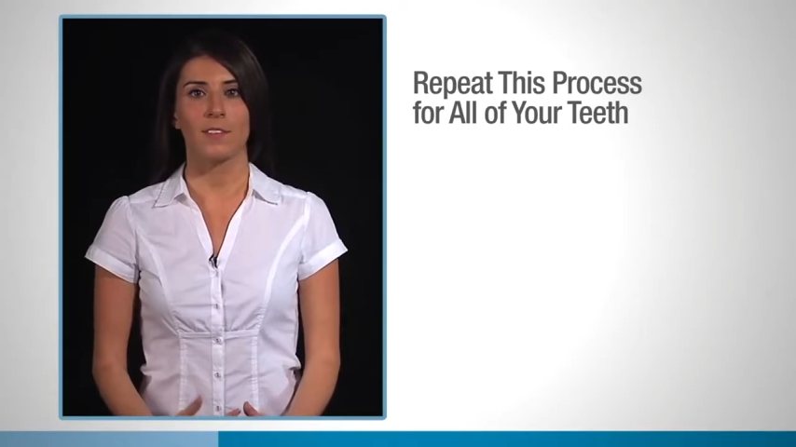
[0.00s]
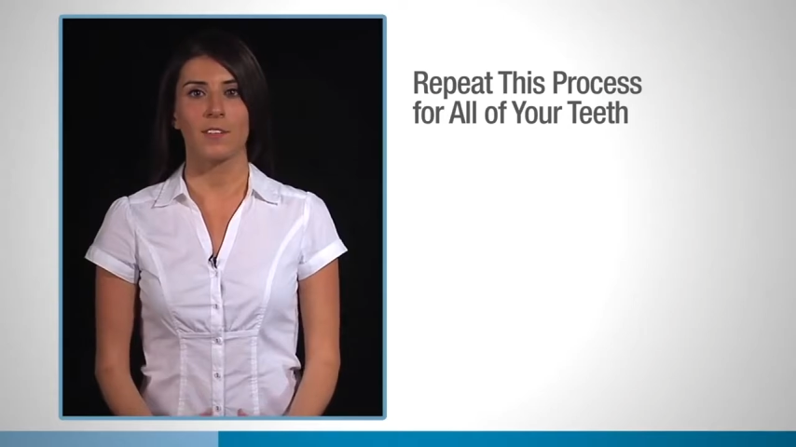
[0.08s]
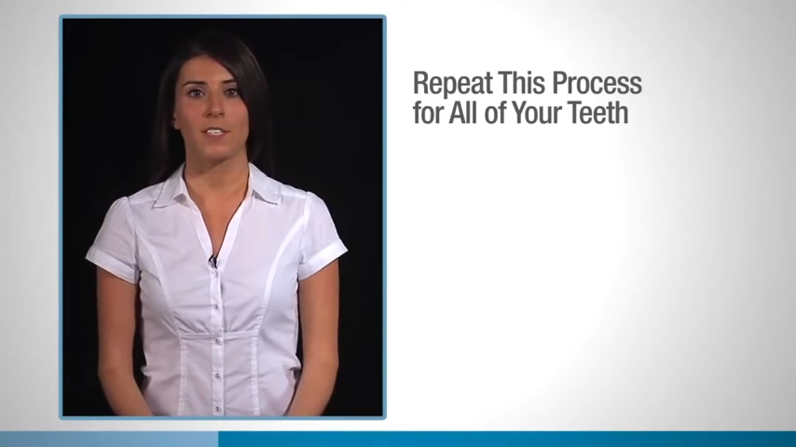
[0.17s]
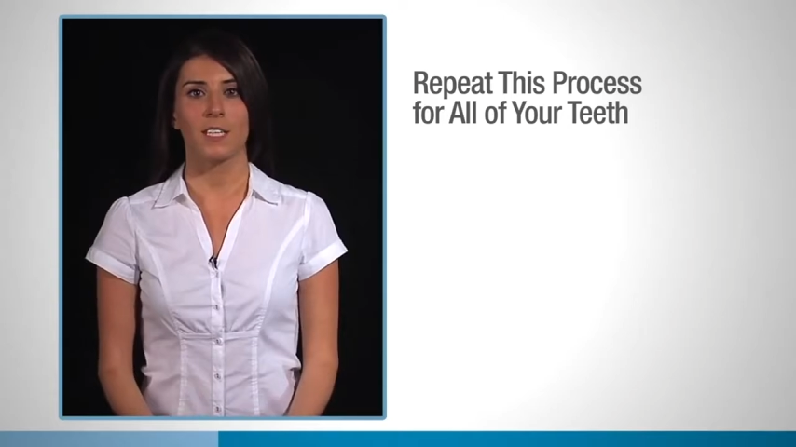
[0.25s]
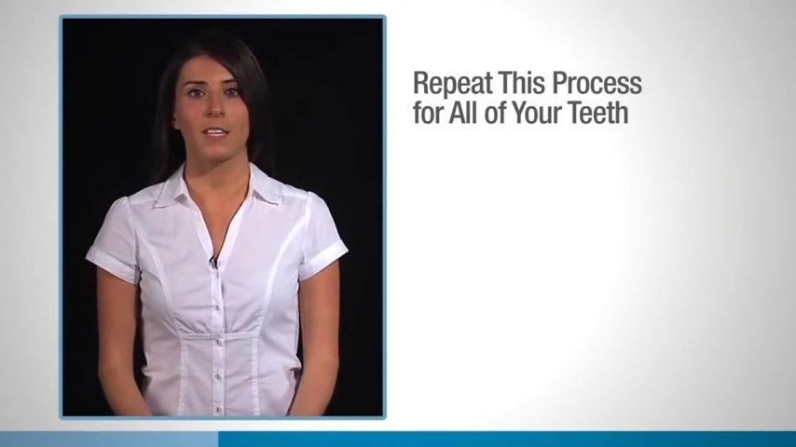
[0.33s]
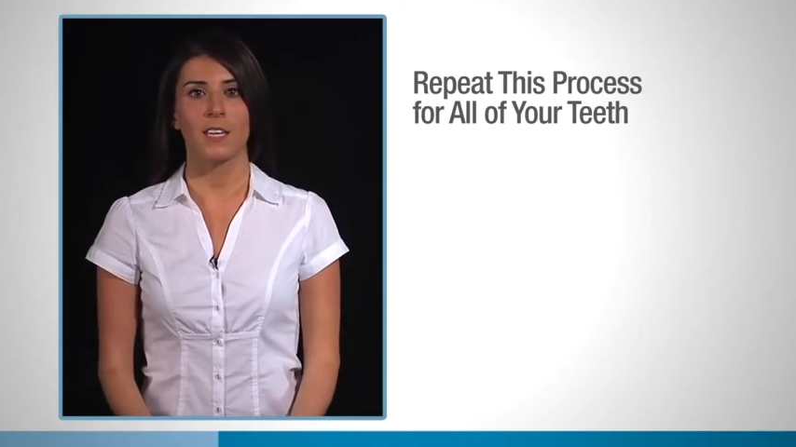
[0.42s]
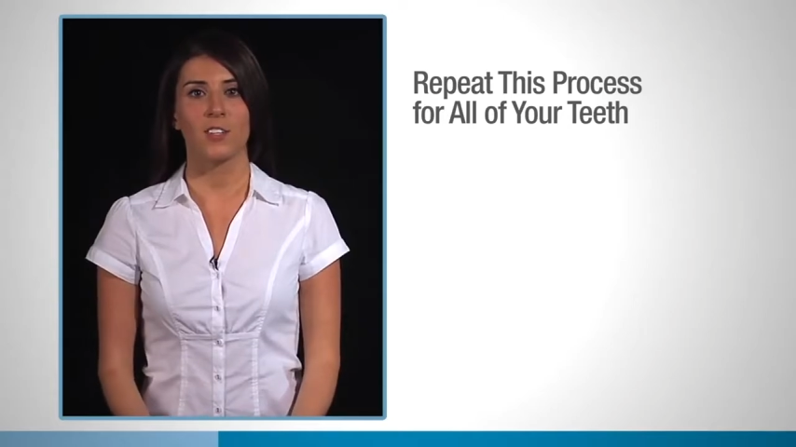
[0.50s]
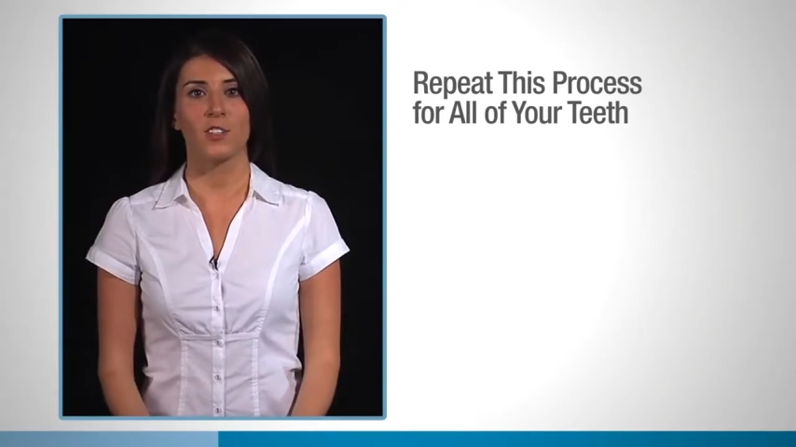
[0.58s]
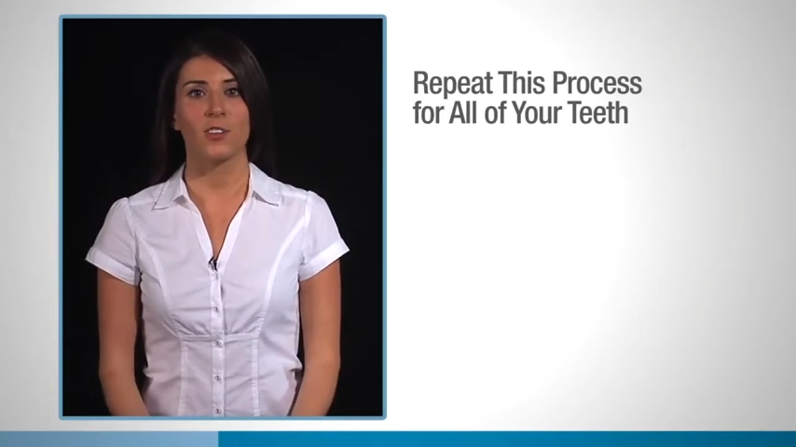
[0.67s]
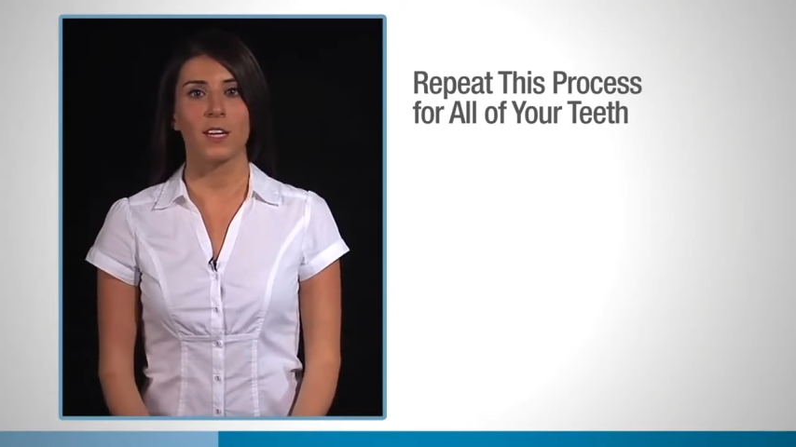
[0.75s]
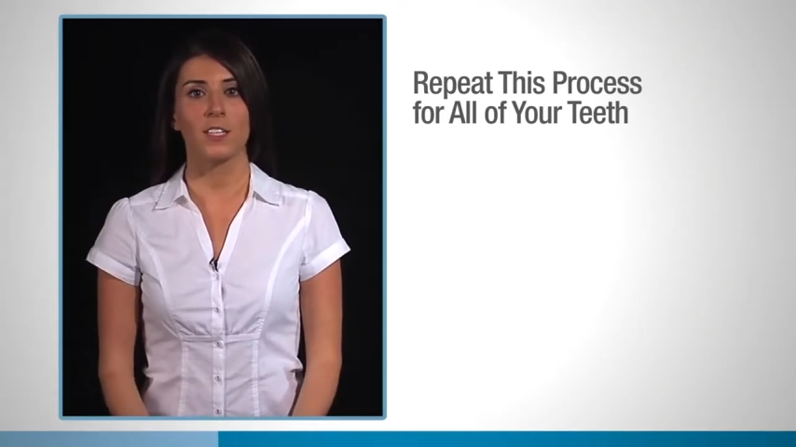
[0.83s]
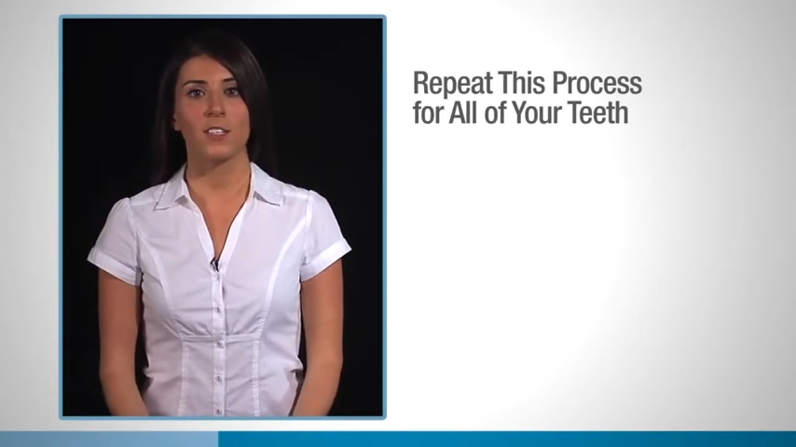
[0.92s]
of your teeth and
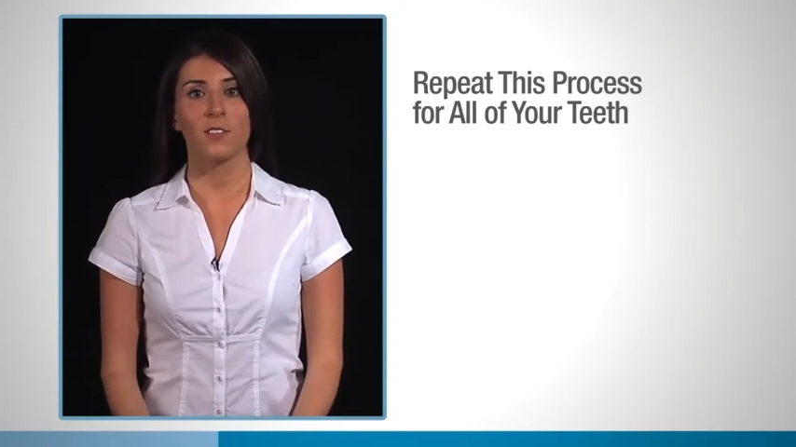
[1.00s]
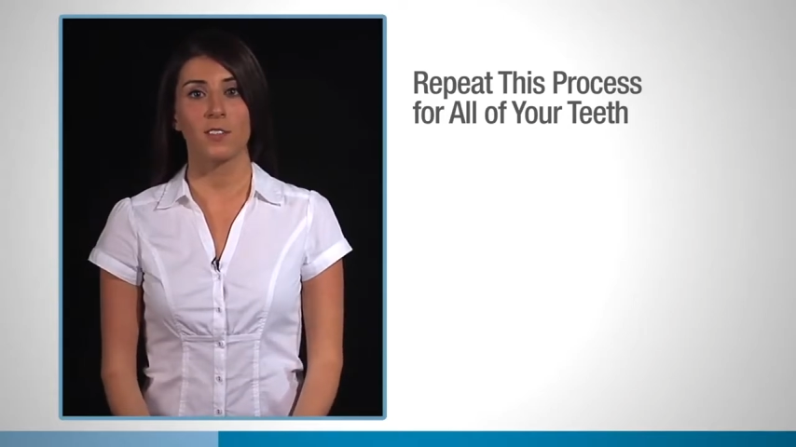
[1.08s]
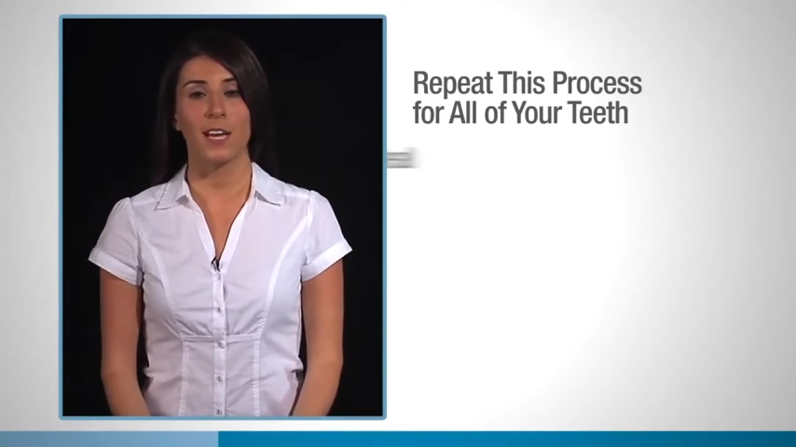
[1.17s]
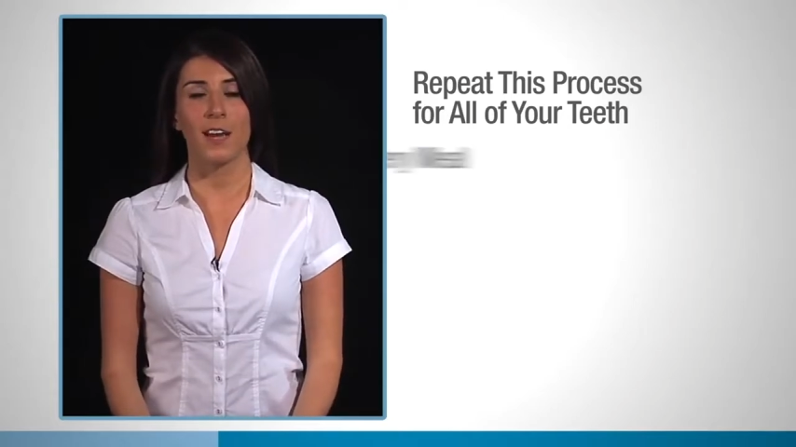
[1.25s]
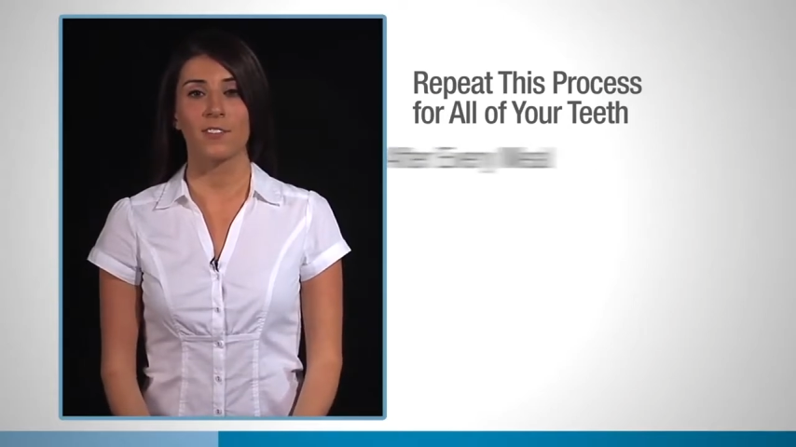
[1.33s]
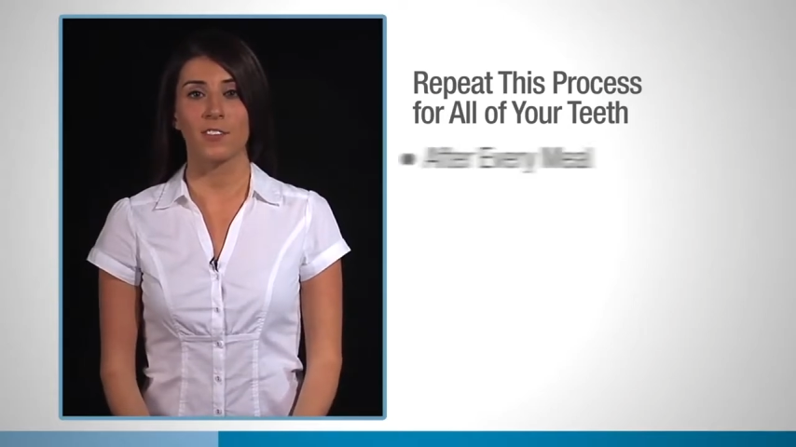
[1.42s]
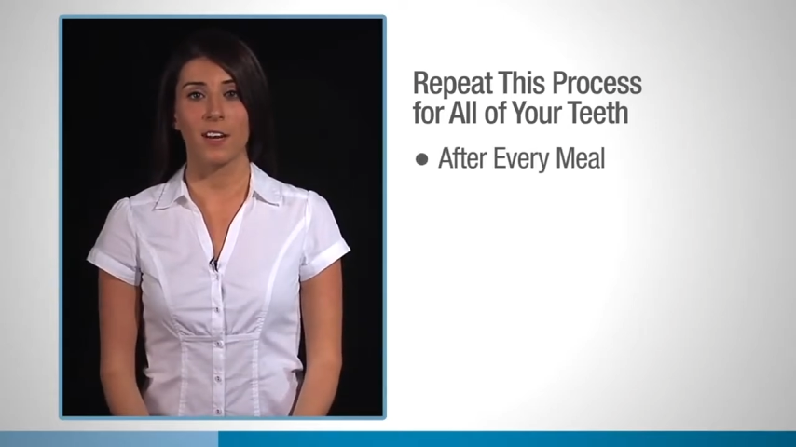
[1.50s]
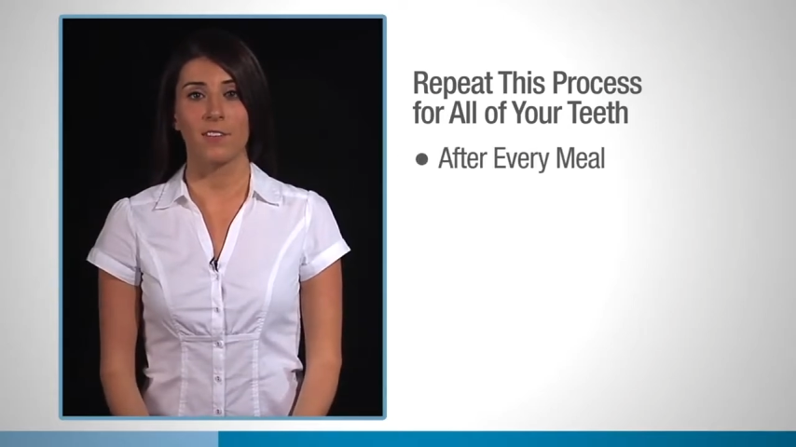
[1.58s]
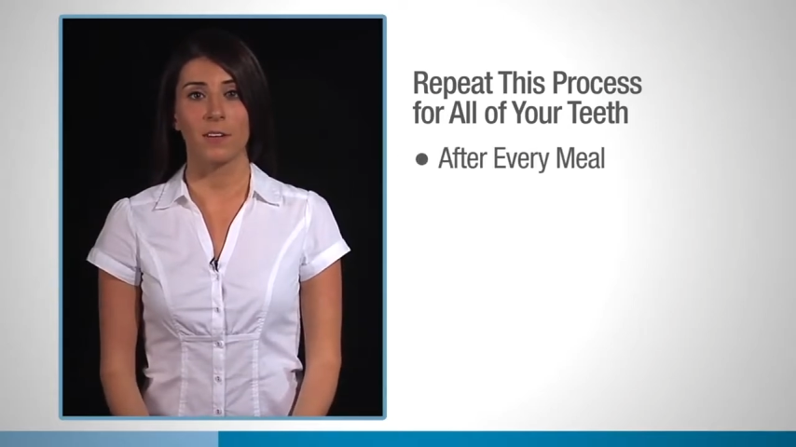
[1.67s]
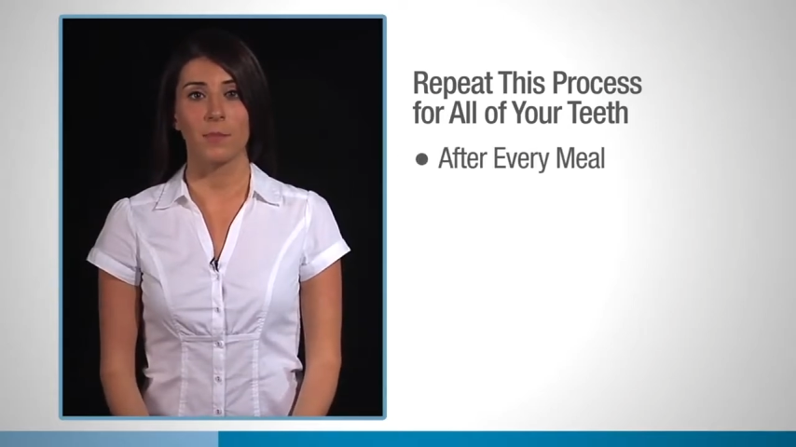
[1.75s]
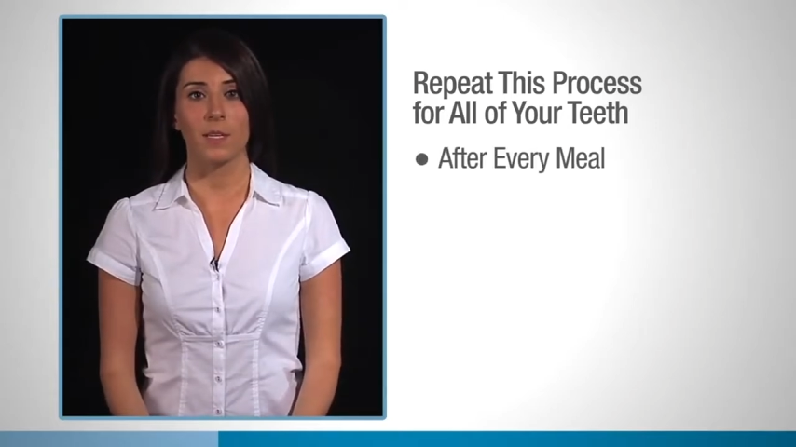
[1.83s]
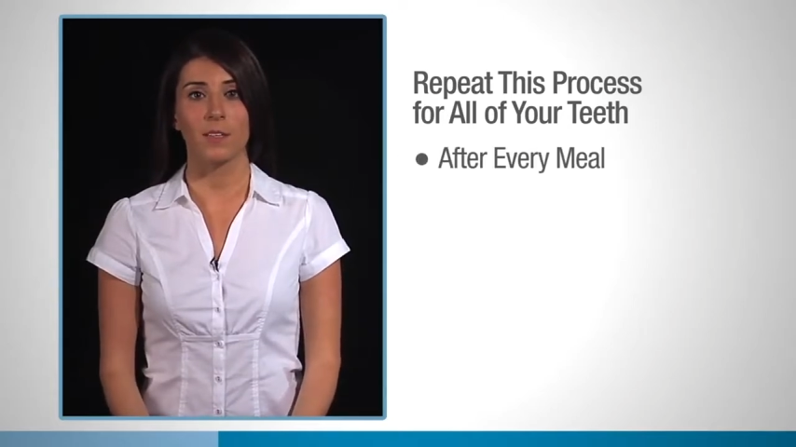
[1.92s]
try to do it after
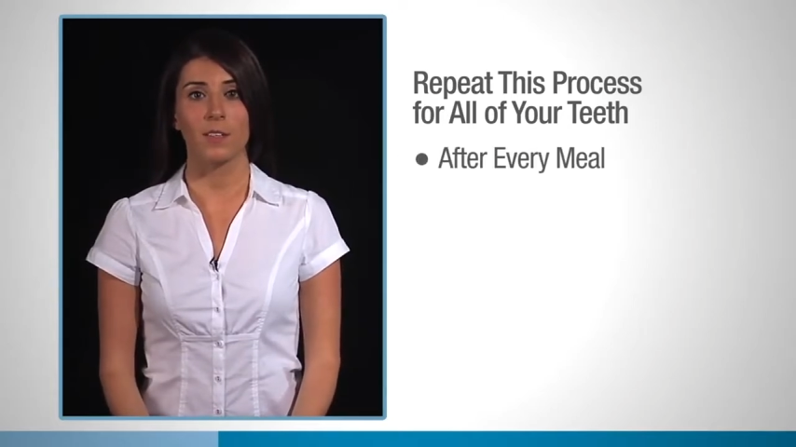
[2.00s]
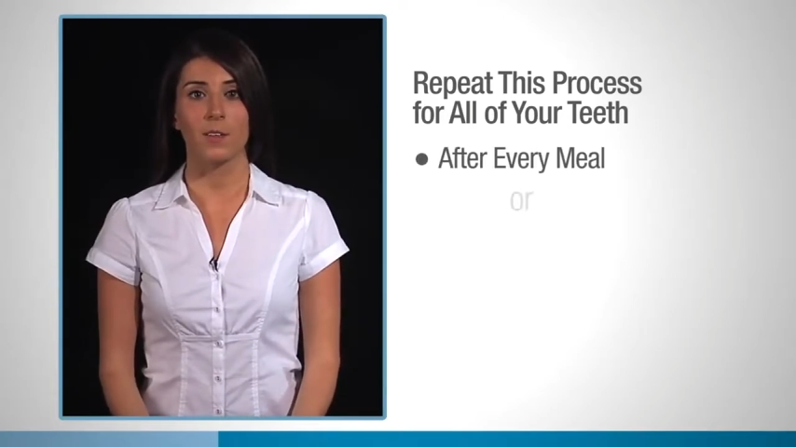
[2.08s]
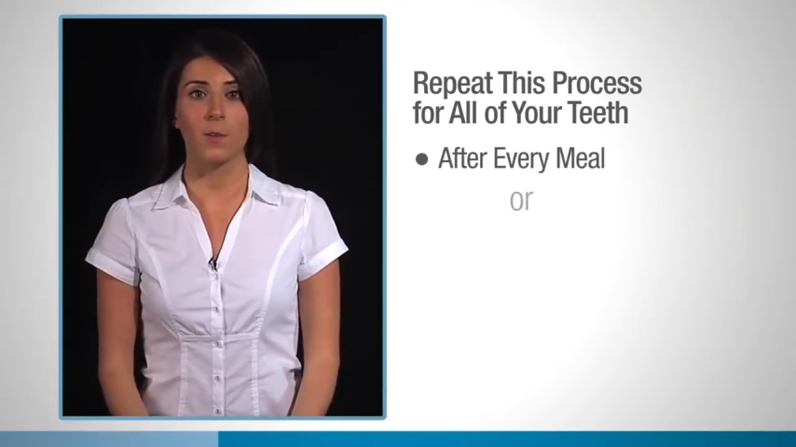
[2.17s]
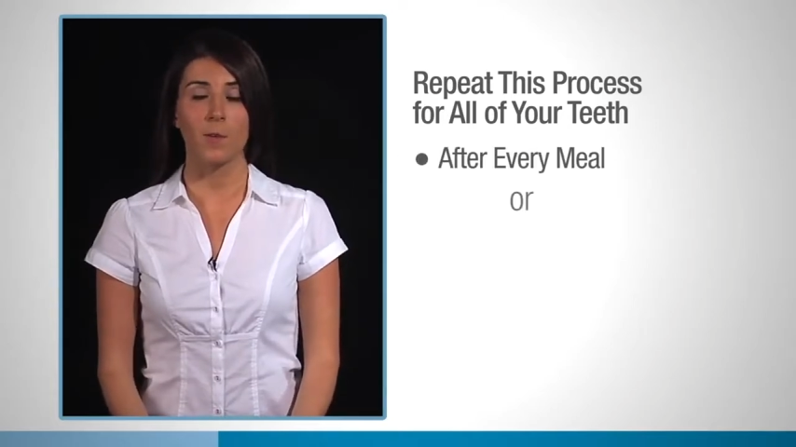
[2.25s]
every meal,